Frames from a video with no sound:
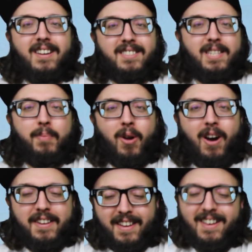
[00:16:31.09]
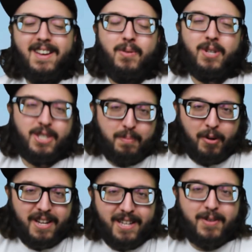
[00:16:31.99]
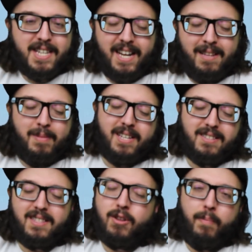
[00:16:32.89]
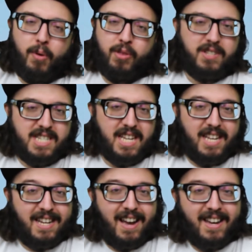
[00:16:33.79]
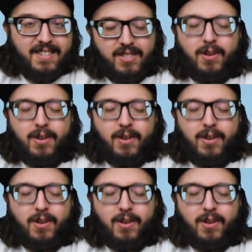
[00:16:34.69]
Sleeper Honda, which is pretty entertaining because they're both TE guys.